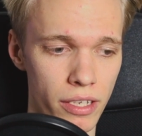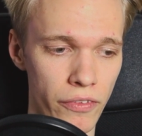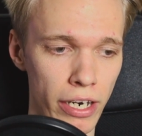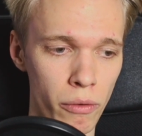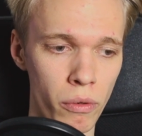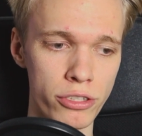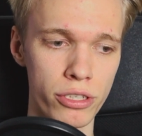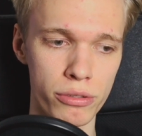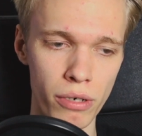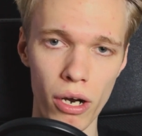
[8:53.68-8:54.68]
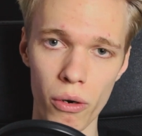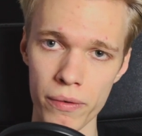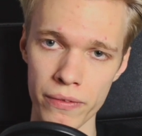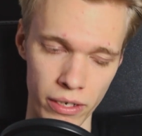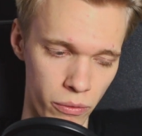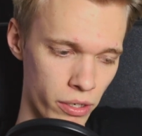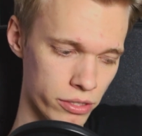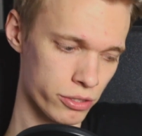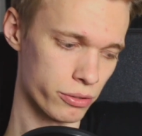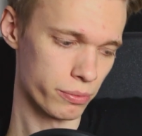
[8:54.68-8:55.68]
that I want to grow, and then I
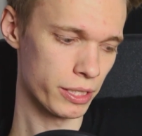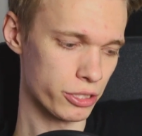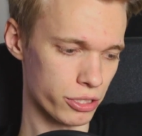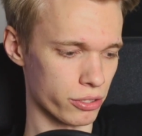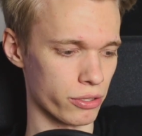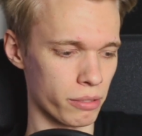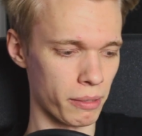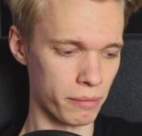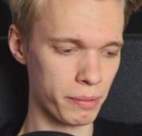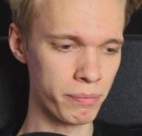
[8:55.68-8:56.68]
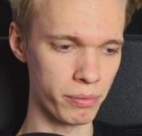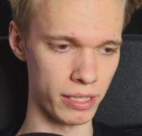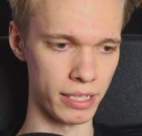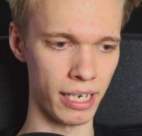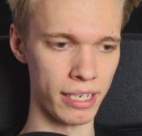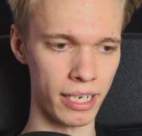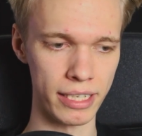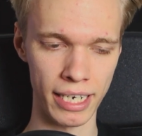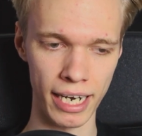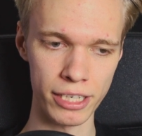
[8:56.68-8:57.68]
want to reach a certain amount of people, and then
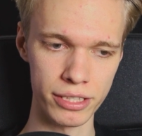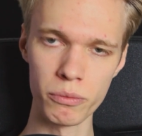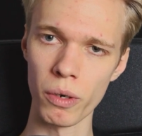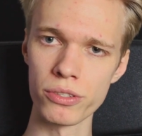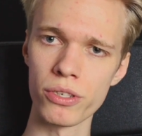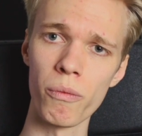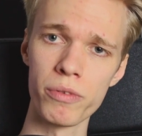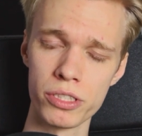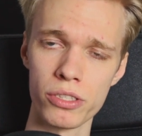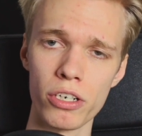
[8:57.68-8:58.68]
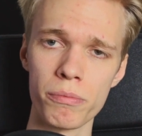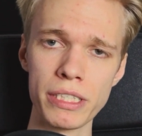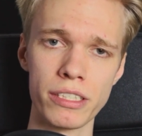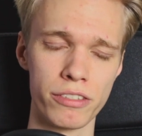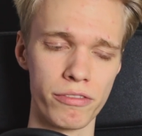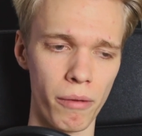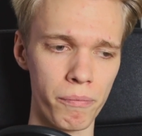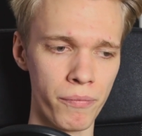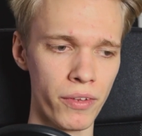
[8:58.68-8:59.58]
that I actually want to hopefully start a business from.